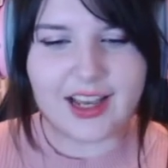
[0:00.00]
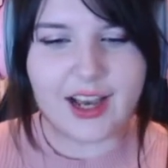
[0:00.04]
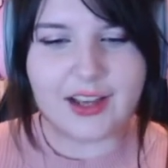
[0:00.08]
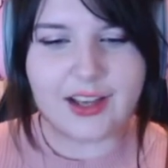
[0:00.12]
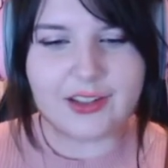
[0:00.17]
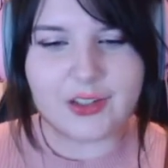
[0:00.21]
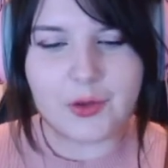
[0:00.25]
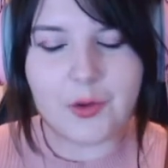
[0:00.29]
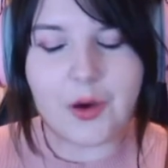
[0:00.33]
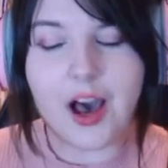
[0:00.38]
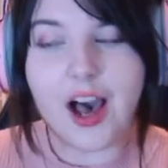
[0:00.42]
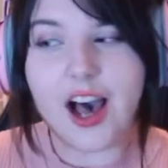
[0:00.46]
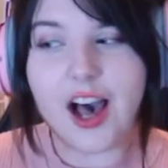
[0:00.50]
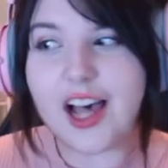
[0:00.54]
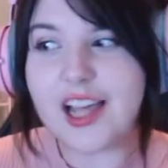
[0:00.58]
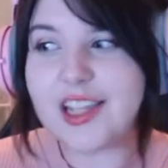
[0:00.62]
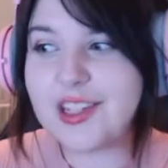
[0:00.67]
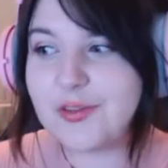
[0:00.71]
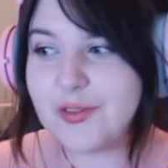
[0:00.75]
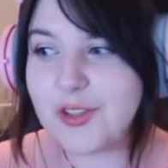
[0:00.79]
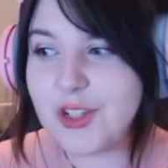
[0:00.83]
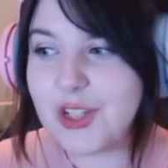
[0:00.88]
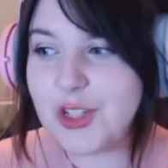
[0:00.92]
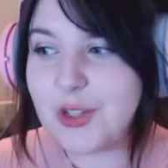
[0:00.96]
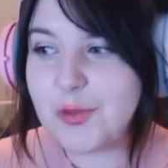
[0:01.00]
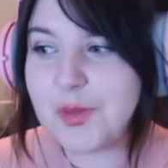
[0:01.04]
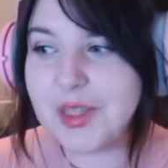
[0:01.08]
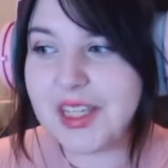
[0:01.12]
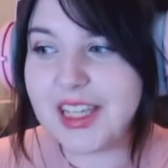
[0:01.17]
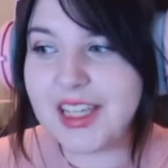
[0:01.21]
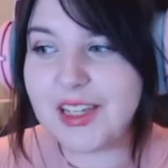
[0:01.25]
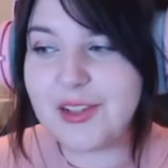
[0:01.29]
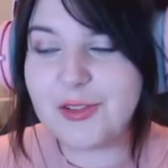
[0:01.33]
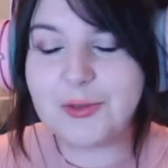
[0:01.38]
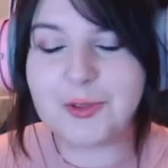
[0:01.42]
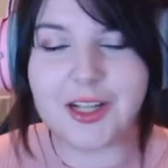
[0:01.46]
you asked for
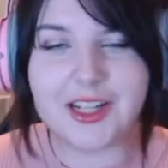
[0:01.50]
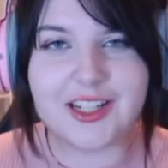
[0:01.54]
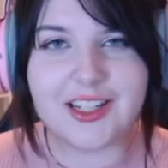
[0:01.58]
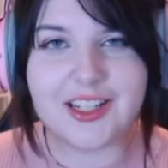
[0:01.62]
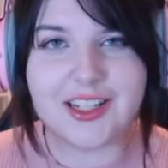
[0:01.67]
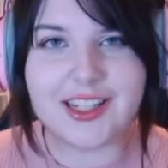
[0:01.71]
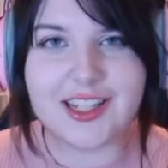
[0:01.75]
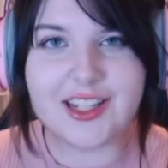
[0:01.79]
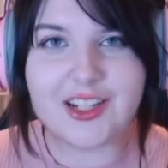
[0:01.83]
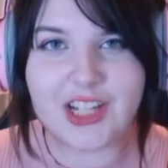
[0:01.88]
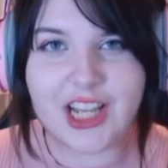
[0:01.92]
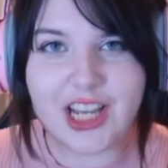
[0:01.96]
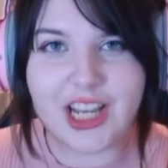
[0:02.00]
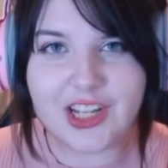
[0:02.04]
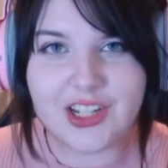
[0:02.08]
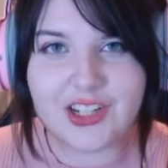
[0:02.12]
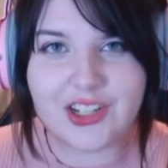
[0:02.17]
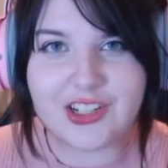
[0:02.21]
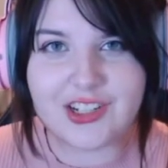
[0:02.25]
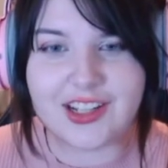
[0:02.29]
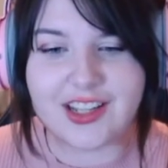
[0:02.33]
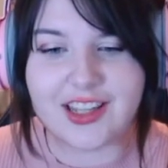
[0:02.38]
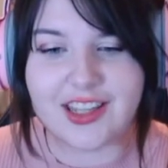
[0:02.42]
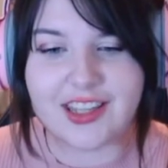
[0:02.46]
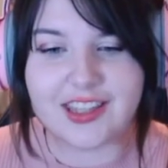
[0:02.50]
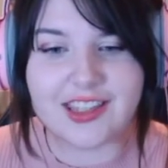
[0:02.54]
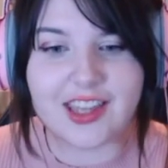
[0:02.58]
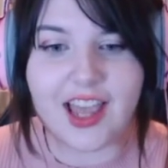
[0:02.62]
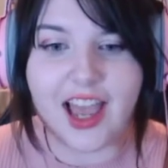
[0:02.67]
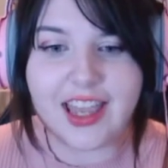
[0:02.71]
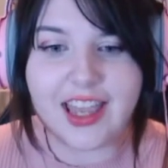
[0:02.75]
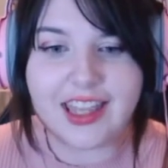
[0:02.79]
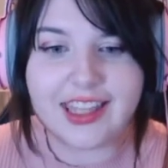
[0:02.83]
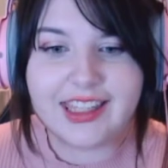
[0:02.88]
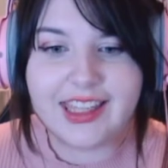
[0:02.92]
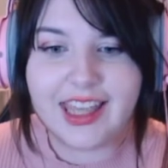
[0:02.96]
speedrun suggestions.
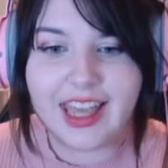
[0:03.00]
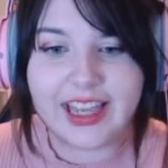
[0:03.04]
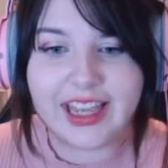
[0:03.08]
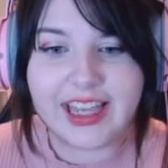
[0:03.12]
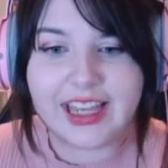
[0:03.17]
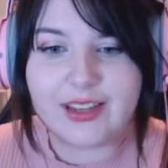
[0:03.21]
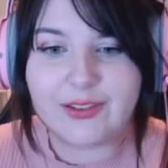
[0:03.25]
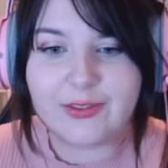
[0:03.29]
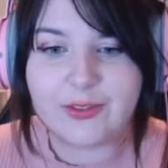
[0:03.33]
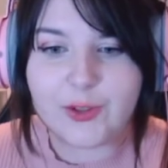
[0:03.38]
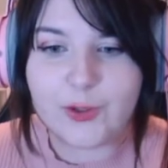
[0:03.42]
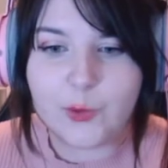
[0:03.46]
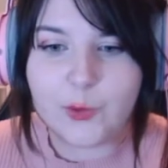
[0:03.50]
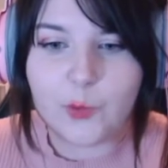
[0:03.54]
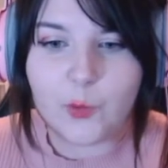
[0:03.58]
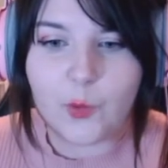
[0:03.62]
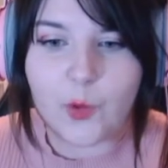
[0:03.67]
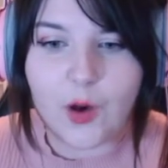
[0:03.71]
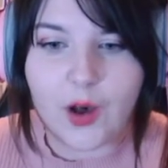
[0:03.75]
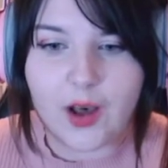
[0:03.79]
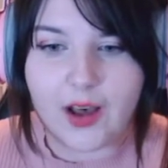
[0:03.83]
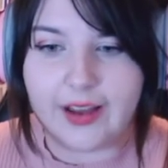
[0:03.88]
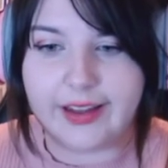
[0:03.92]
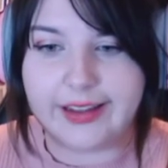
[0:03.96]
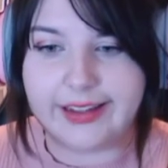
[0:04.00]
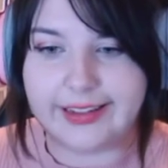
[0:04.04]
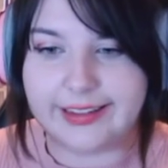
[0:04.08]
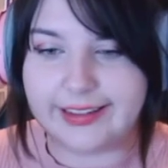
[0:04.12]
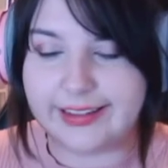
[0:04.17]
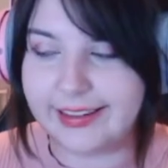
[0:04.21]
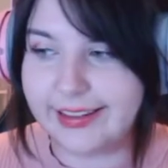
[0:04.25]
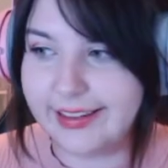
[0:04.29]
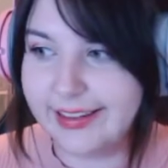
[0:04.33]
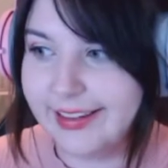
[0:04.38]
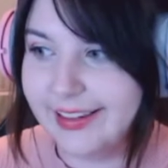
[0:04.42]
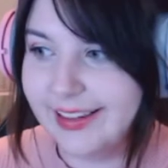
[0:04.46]
I gave you
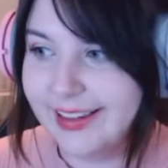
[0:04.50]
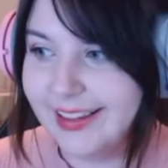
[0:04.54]
one.